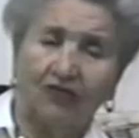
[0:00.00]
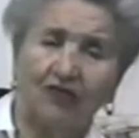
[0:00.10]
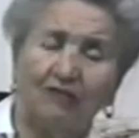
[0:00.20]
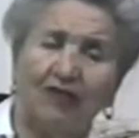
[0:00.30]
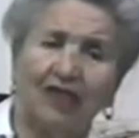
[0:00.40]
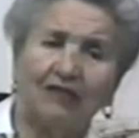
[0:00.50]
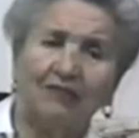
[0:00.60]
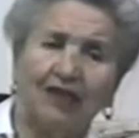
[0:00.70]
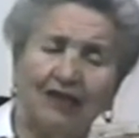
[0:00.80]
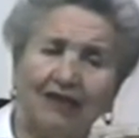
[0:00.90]
So he
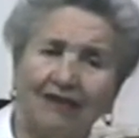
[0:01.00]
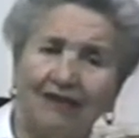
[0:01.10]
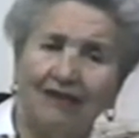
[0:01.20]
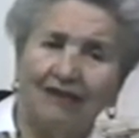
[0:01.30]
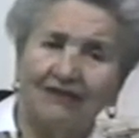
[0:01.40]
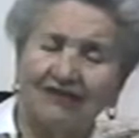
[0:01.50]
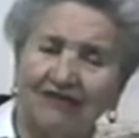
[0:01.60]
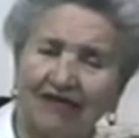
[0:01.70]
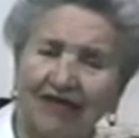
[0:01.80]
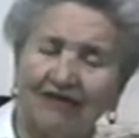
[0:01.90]
made me
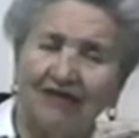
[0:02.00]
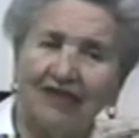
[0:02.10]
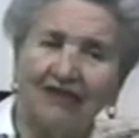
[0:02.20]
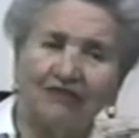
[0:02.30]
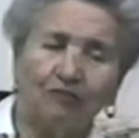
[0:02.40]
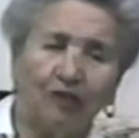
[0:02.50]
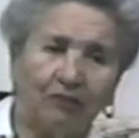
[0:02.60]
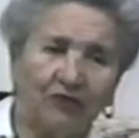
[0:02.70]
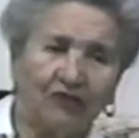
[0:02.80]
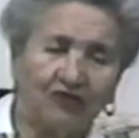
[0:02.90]
sing these
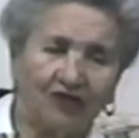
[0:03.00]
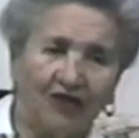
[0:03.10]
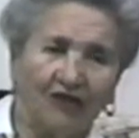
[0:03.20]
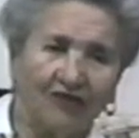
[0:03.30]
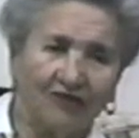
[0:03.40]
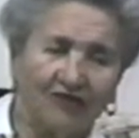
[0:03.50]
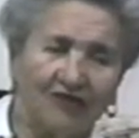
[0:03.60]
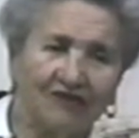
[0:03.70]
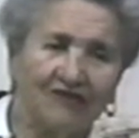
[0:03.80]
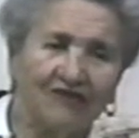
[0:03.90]
popular songs.
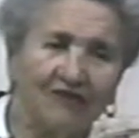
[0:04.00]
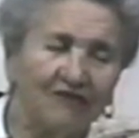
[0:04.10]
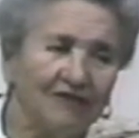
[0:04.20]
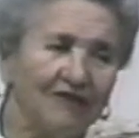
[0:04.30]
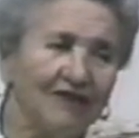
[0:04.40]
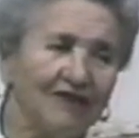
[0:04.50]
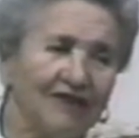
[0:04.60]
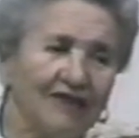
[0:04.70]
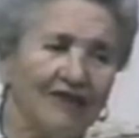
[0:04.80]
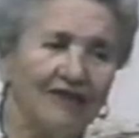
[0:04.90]
This,
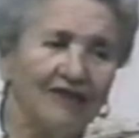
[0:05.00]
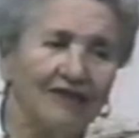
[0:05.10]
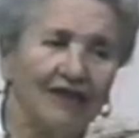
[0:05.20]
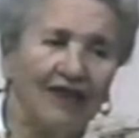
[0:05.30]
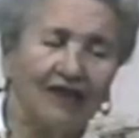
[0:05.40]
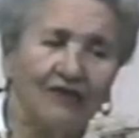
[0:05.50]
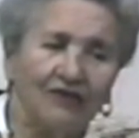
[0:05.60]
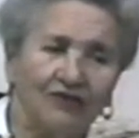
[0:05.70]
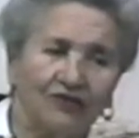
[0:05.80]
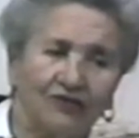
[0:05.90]
uh, and I
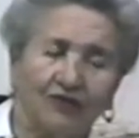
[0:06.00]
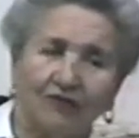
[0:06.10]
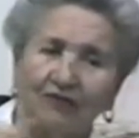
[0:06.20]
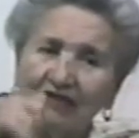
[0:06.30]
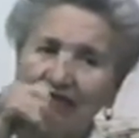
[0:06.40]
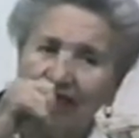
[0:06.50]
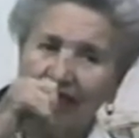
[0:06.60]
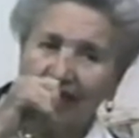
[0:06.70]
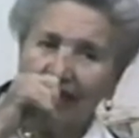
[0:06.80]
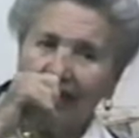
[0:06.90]
used to go and
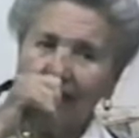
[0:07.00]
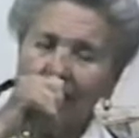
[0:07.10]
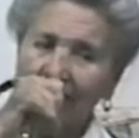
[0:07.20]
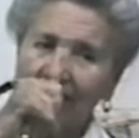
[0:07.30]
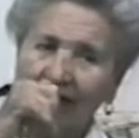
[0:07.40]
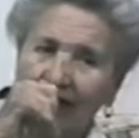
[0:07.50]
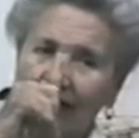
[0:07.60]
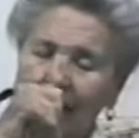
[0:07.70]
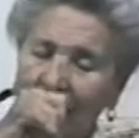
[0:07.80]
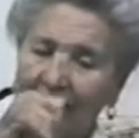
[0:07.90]
sing there.
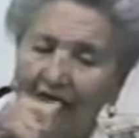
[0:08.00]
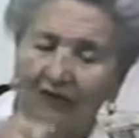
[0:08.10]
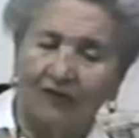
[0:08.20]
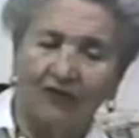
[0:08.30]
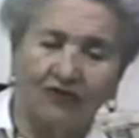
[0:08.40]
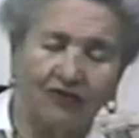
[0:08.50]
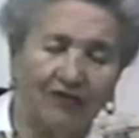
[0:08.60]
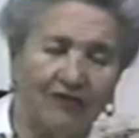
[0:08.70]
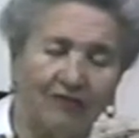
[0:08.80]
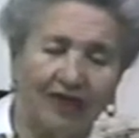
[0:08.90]
I
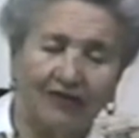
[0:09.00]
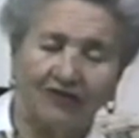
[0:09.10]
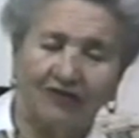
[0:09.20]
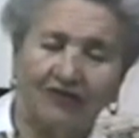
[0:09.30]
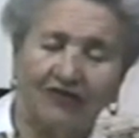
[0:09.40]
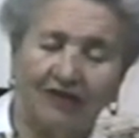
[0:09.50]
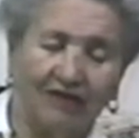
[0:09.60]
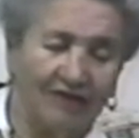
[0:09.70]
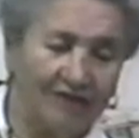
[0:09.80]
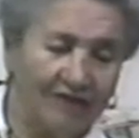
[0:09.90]
was, imagine,
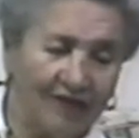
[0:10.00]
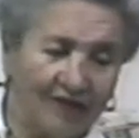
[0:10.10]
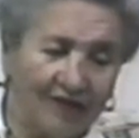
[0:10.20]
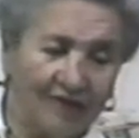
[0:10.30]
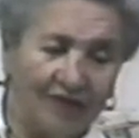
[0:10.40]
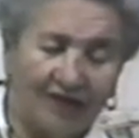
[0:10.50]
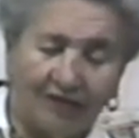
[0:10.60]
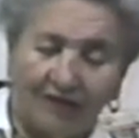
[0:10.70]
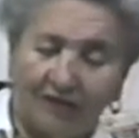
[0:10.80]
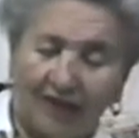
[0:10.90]
uh,
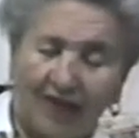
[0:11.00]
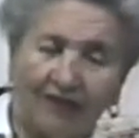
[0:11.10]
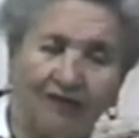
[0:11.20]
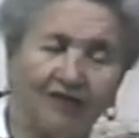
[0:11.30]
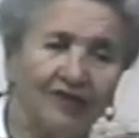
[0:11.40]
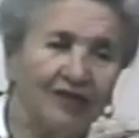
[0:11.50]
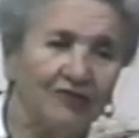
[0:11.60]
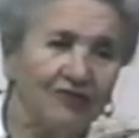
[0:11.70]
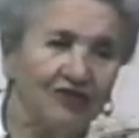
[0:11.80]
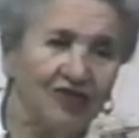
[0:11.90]
meted by the
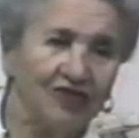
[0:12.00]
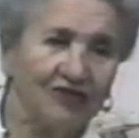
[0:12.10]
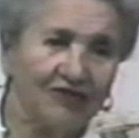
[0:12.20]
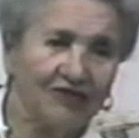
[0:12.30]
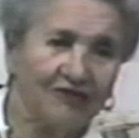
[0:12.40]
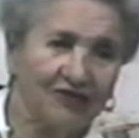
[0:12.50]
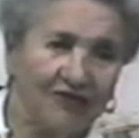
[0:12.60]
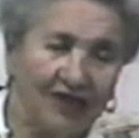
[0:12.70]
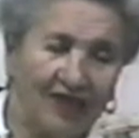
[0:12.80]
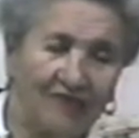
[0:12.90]
great musicians of
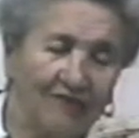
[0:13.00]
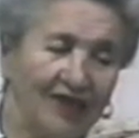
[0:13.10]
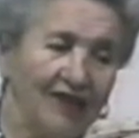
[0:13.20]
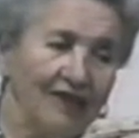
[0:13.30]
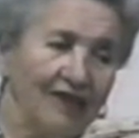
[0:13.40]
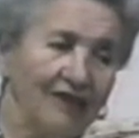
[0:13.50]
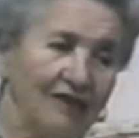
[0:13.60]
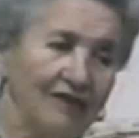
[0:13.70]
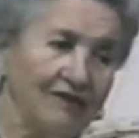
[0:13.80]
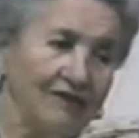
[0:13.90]
the time.
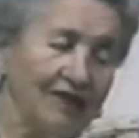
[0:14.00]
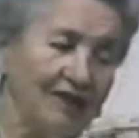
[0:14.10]
Uh,